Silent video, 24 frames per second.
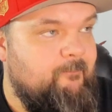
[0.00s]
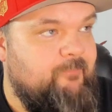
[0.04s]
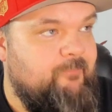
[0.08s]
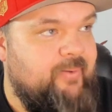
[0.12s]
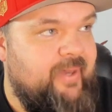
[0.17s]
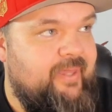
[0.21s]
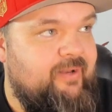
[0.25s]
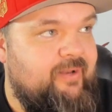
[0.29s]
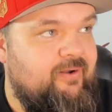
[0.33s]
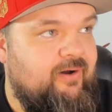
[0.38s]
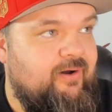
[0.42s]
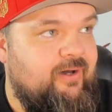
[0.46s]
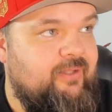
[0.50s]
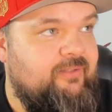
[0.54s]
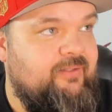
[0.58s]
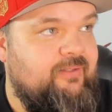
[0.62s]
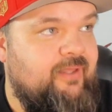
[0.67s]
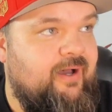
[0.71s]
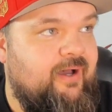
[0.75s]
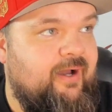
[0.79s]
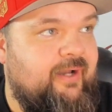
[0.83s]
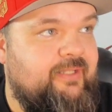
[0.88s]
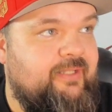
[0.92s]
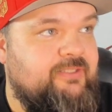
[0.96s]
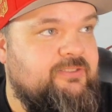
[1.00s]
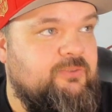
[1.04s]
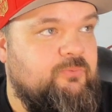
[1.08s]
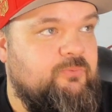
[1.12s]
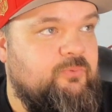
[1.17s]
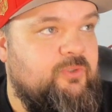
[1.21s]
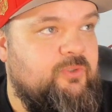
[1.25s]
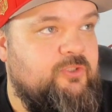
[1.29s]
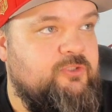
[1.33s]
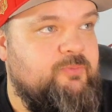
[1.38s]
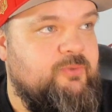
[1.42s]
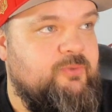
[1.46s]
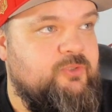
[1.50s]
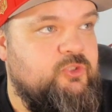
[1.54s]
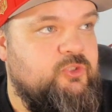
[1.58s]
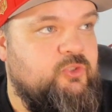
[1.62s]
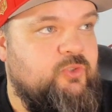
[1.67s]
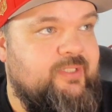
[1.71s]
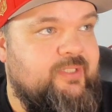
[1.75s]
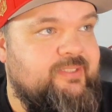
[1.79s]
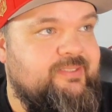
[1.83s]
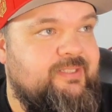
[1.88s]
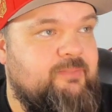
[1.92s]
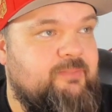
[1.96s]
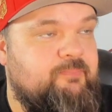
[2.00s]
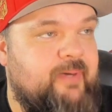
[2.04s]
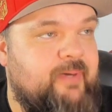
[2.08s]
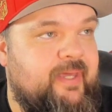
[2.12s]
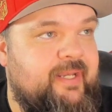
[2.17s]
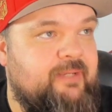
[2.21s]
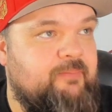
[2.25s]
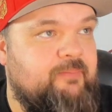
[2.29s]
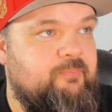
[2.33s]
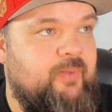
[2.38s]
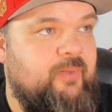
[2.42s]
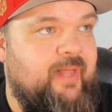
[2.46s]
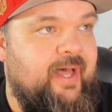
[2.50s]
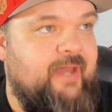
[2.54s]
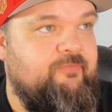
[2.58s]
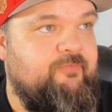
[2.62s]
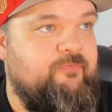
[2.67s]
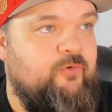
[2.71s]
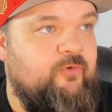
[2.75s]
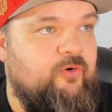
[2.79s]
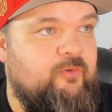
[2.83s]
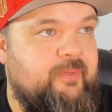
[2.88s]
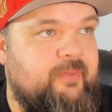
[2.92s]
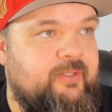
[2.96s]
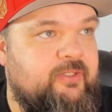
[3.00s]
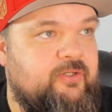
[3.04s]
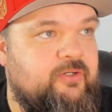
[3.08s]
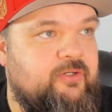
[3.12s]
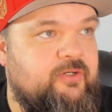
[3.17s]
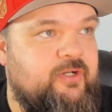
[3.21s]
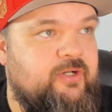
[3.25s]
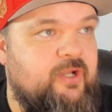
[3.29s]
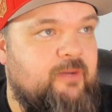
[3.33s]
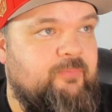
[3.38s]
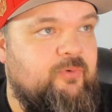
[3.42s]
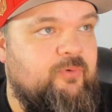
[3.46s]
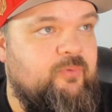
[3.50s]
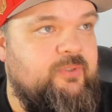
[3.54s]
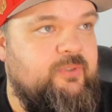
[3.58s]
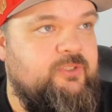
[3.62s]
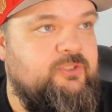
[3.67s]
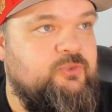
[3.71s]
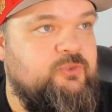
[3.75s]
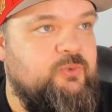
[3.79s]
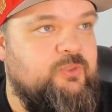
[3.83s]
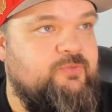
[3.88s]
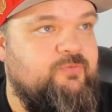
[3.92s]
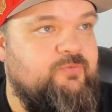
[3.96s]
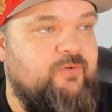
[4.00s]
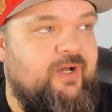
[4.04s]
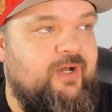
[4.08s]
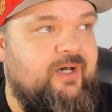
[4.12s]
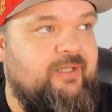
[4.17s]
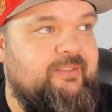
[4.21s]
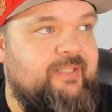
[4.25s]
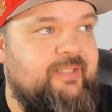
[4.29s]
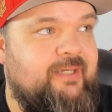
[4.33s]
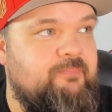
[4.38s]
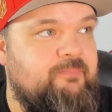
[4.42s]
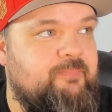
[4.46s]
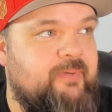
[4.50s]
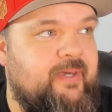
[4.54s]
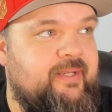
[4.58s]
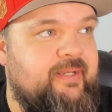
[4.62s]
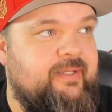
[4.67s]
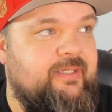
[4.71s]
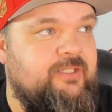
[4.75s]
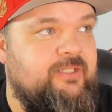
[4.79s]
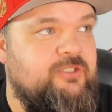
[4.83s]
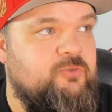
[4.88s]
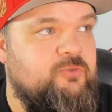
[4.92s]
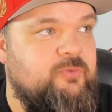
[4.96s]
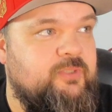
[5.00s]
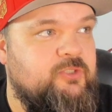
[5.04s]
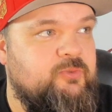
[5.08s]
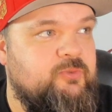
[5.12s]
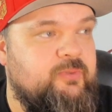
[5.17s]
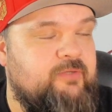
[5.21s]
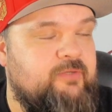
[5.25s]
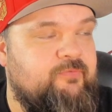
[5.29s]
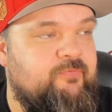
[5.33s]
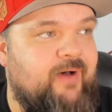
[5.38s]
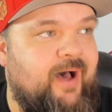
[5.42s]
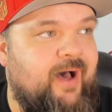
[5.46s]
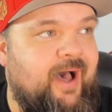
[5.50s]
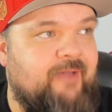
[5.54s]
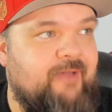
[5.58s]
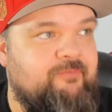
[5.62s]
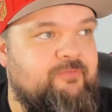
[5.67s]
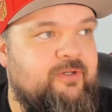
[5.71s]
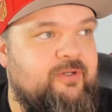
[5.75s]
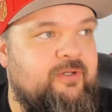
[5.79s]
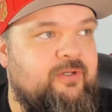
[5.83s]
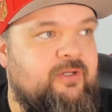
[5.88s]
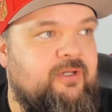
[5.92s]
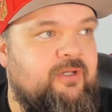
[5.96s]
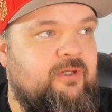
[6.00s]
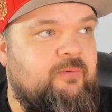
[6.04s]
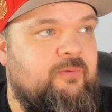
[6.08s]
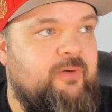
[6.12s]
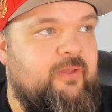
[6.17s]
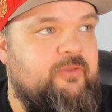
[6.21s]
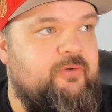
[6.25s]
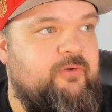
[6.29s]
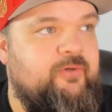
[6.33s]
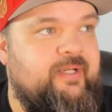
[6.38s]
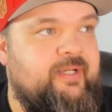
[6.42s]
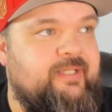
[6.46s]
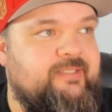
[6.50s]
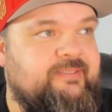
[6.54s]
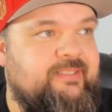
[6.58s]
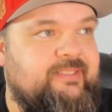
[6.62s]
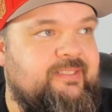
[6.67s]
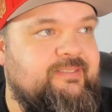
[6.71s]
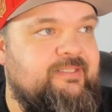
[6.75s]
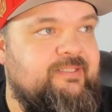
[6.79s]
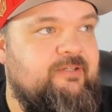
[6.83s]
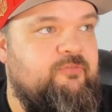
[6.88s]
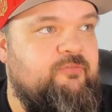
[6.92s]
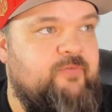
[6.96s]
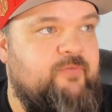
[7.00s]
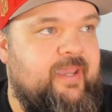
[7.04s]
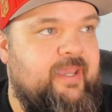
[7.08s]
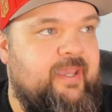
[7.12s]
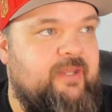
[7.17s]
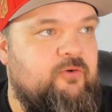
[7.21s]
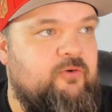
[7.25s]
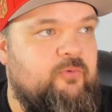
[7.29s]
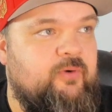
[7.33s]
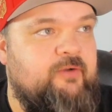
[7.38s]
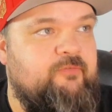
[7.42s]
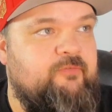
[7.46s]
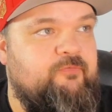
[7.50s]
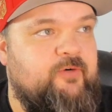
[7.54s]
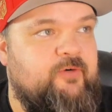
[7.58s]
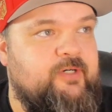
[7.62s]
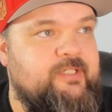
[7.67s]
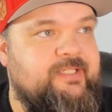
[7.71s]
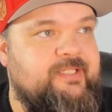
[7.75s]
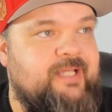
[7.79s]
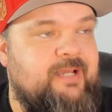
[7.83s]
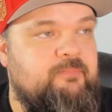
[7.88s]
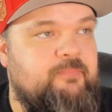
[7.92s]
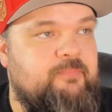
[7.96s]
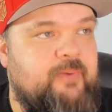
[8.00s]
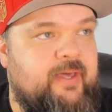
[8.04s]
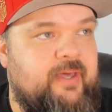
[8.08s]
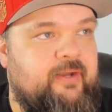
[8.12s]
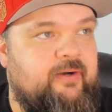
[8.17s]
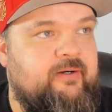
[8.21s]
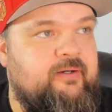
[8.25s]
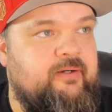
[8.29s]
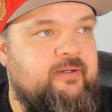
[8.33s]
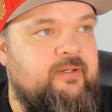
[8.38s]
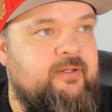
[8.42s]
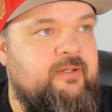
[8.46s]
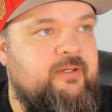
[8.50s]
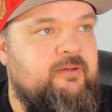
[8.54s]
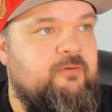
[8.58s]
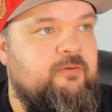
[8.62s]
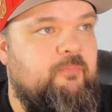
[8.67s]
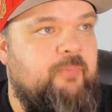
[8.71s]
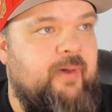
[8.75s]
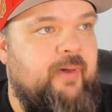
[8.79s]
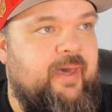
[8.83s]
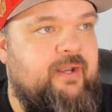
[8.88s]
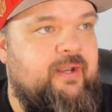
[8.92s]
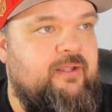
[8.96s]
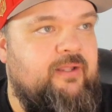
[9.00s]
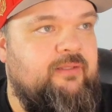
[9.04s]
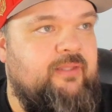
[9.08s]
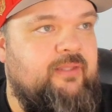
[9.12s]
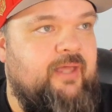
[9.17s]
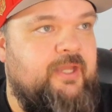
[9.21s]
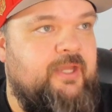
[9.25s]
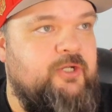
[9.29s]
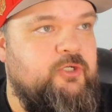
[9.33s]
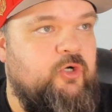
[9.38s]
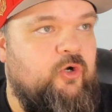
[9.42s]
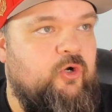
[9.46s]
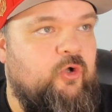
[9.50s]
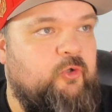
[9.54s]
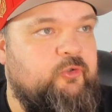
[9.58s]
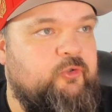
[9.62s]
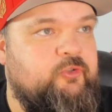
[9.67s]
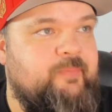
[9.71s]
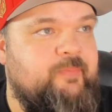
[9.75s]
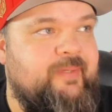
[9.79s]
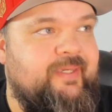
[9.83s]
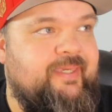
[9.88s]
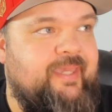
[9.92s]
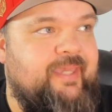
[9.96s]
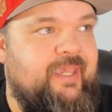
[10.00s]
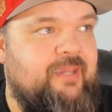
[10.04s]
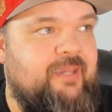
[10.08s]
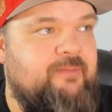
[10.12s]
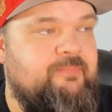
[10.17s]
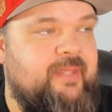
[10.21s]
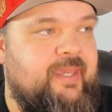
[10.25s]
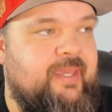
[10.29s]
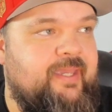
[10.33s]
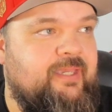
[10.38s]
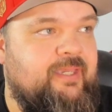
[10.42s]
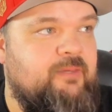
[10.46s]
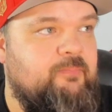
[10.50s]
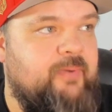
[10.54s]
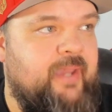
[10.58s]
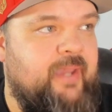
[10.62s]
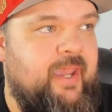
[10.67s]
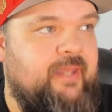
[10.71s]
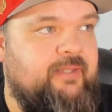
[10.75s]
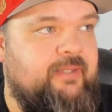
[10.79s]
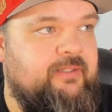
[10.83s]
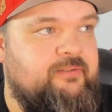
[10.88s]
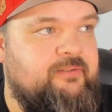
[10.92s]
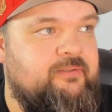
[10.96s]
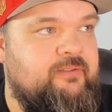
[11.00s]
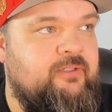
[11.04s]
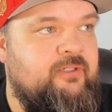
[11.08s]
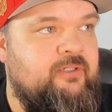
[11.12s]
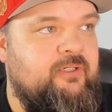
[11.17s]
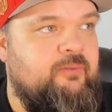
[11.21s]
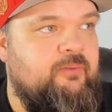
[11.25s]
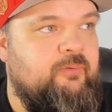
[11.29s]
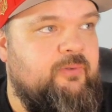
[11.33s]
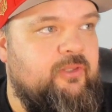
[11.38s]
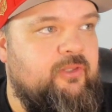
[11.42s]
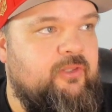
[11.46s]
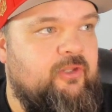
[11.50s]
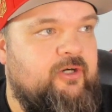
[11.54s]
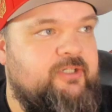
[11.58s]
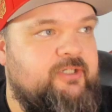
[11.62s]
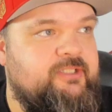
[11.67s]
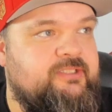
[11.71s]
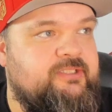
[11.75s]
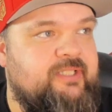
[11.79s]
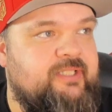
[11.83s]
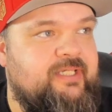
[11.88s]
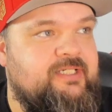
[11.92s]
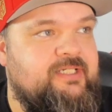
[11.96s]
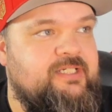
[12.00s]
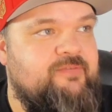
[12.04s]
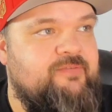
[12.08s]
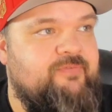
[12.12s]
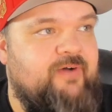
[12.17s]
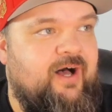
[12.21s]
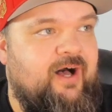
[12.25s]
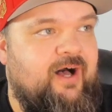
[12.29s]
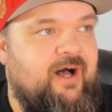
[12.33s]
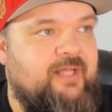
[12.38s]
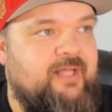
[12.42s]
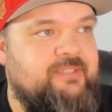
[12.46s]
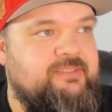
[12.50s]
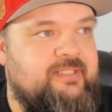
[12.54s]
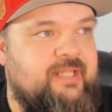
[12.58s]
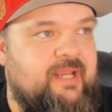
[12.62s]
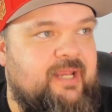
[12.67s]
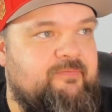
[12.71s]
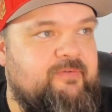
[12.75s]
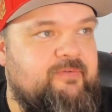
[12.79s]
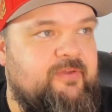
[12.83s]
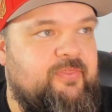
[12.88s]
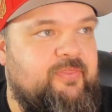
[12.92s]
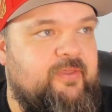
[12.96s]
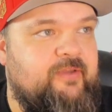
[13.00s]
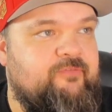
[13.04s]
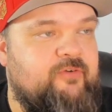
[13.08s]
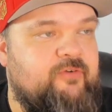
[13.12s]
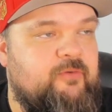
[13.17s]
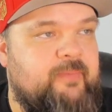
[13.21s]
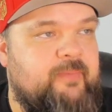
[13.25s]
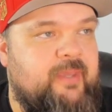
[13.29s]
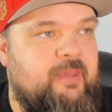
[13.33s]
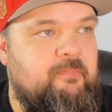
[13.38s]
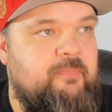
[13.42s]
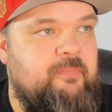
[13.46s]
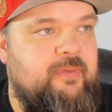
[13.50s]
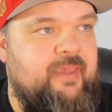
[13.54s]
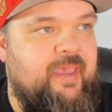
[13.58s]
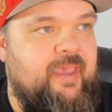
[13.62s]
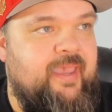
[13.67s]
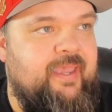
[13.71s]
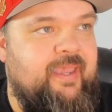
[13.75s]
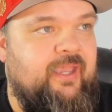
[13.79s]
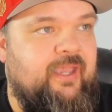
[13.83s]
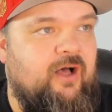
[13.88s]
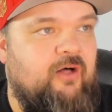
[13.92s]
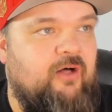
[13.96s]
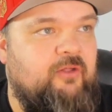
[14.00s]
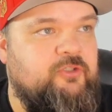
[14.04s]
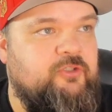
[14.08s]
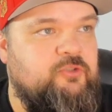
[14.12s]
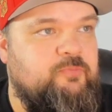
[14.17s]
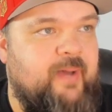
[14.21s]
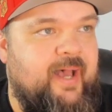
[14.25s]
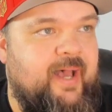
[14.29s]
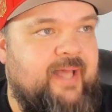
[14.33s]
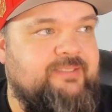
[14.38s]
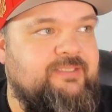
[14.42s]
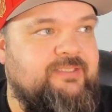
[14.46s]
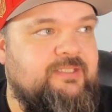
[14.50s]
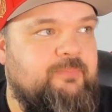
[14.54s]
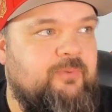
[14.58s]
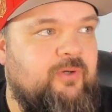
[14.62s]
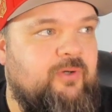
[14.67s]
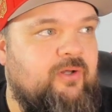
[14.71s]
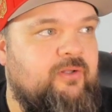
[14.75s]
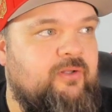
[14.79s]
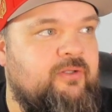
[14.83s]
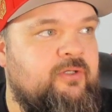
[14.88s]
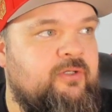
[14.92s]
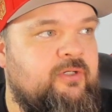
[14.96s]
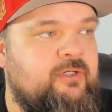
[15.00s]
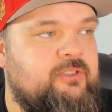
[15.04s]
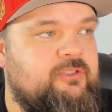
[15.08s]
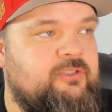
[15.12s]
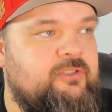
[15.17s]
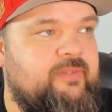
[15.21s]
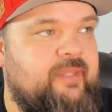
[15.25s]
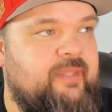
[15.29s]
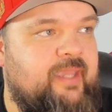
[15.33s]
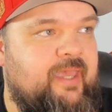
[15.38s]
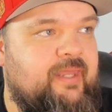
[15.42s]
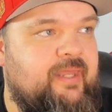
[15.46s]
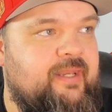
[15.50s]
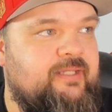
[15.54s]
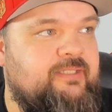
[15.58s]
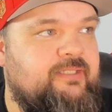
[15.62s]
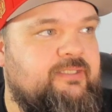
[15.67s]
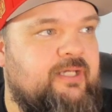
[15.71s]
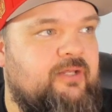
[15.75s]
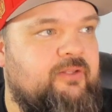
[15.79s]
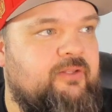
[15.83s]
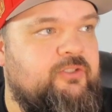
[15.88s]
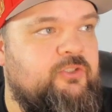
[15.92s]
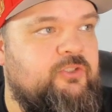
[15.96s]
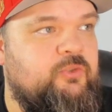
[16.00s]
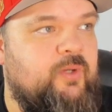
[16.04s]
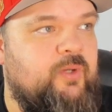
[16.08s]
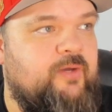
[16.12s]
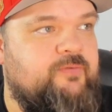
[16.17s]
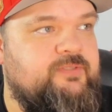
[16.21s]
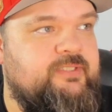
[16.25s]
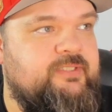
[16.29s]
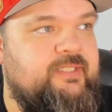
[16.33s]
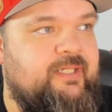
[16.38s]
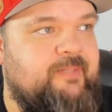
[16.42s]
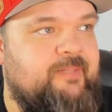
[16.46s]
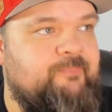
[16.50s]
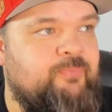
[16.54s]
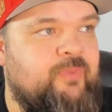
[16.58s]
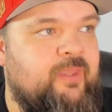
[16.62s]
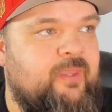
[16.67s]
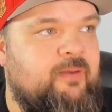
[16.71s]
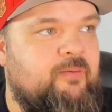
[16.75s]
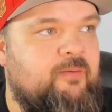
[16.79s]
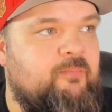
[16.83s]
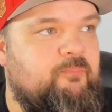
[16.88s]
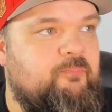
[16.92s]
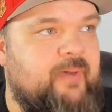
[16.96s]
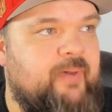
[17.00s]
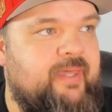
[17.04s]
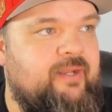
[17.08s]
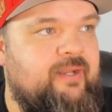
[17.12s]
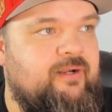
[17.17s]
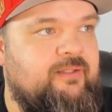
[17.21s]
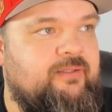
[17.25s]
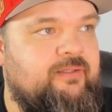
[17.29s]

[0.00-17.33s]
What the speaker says: Bet Online is the world's most trusted betting platform and your number one source for online betting in 2025. Whether you're a seasoned fan or a first-time bettor, Bet Online is your ultimate game day companion. With the largest selection of odds on everything from NBA and college basketball to the NHL and UFC, Bet